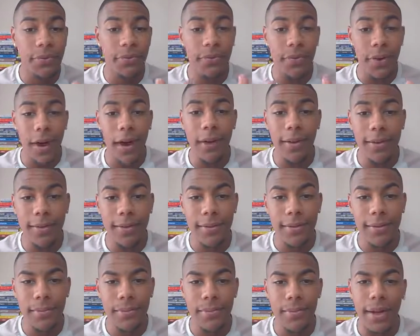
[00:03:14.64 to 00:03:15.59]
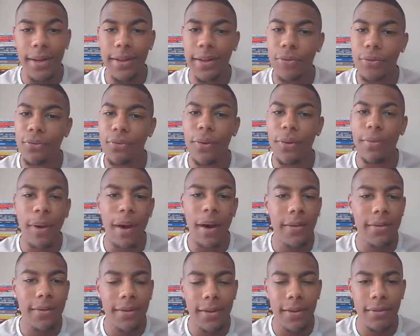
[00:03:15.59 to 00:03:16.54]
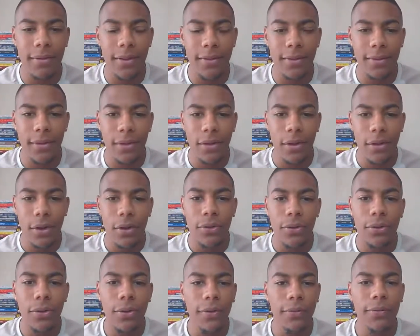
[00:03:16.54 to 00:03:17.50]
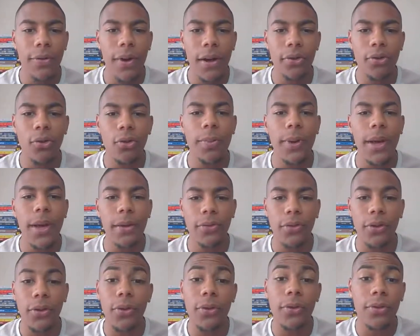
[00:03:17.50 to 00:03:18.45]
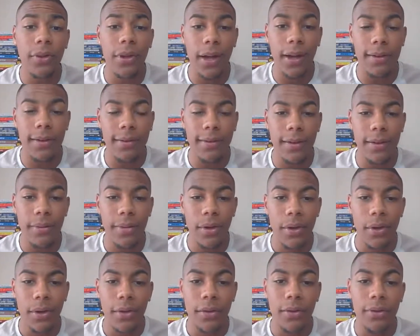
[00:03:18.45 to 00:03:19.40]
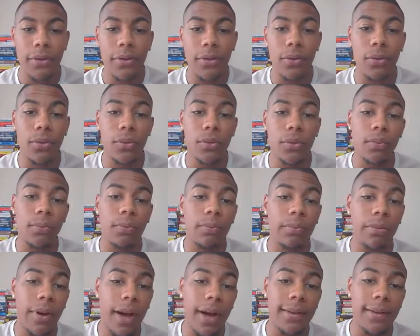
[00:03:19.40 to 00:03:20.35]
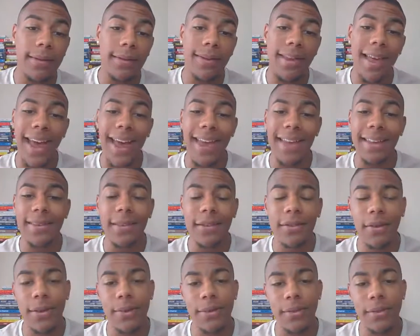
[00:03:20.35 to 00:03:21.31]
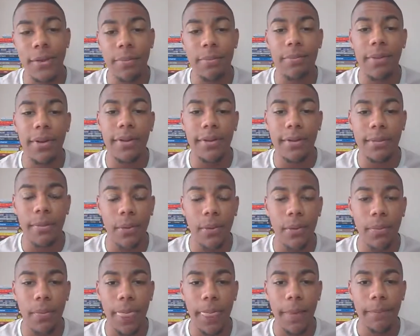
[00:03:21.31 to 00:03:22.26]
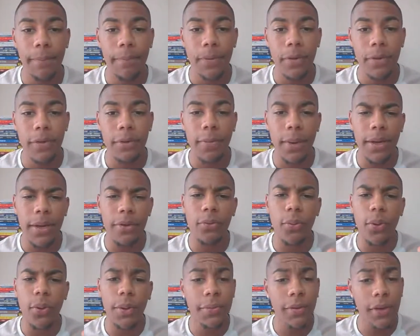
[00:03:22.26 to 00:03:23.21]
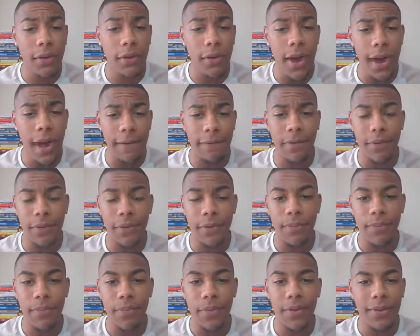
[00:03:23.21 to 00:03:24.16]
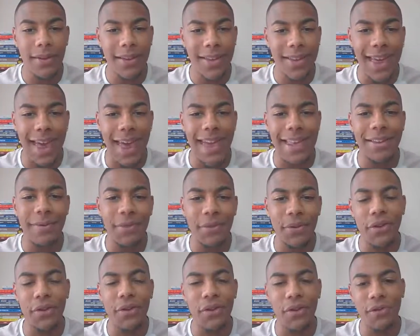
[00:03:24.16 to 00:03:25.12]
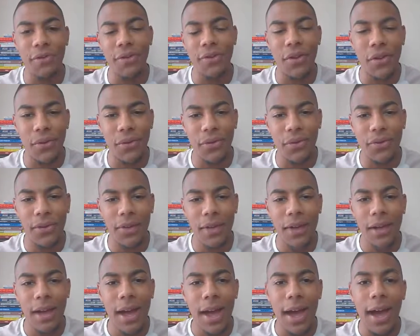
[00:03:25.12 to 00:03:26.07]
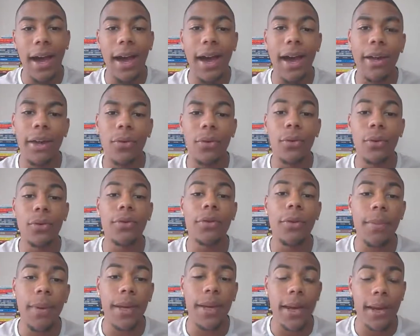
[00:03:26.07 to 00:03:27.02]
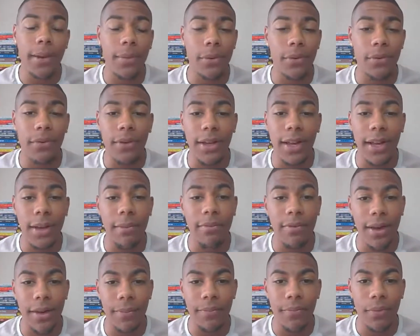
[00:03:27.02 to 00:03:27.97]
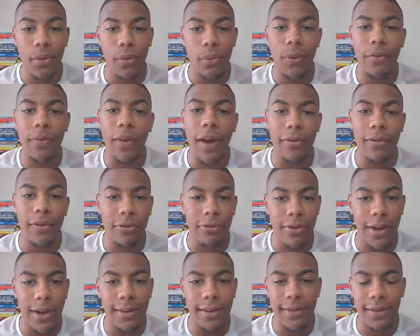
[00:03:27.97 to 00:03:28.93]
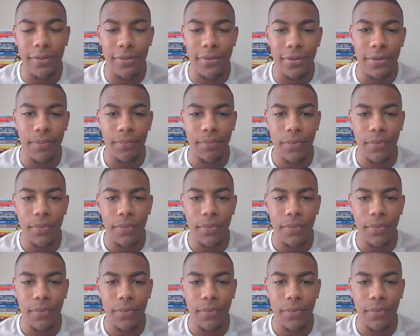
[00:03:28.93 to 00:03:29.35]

fast in this three part series, you'll find you'll be able to utilize it to practice that 80-20 principle, spending 20% of your efforts to get the 80% on your results and also being able to collaborate with other creatives.